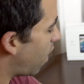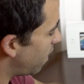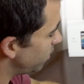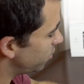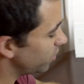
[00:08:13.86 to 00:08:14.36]

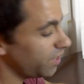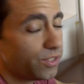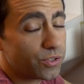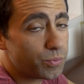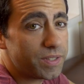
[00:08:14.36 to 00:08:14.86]
Obviously,
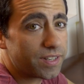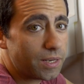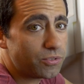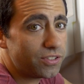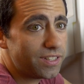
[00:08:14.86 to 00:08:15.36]
U S B
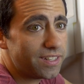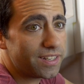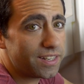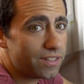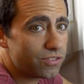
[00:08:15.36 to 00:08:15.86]

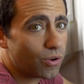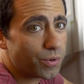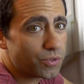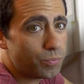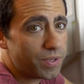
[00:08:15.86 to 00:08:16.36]
Type-C is
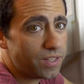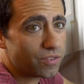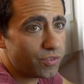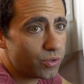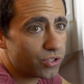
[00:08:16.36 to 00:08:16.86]
going to be the
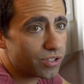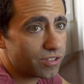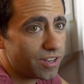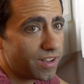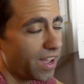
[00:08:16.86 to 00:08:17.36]

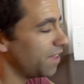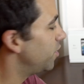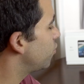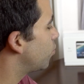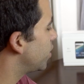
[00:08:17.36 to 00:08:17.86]
future. And
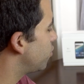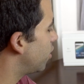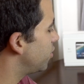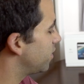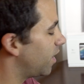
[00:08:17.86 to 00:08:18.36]
this quick
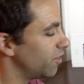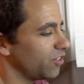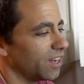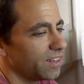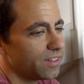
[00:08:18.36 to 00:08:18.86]
charge
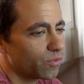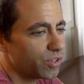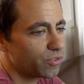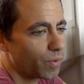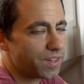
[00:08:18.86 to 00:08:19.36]
technology, I, the
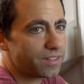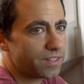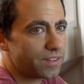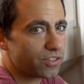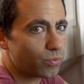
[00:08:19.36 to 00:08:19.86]
reason why they
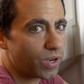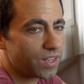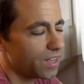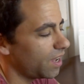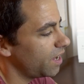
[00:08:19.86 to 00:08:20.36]
did it this
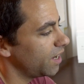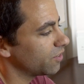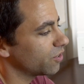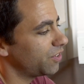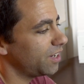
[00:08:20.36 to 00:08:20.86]
way
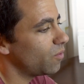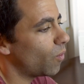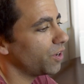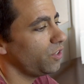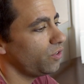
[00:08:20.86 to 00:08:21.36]
is because they didn't
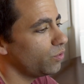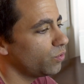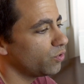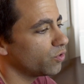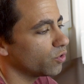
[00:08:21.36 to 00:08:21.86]
want to
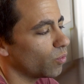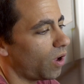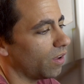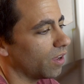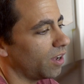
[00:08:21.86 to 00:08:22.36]
use
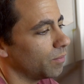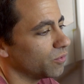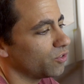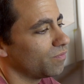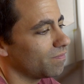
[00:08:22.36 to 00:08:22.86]

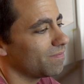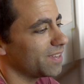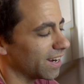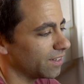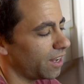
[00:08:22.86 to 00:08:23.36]
Qualcomm's
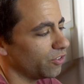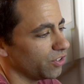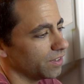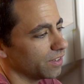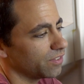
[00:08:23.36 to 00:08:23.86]

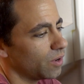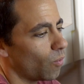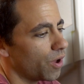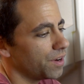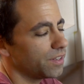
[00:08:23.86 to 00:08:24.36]
technology in this. They
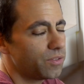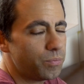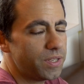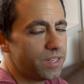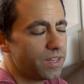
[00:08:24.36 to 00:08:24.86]
wanted it to
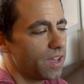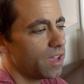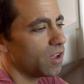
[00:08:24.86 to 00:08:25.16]
be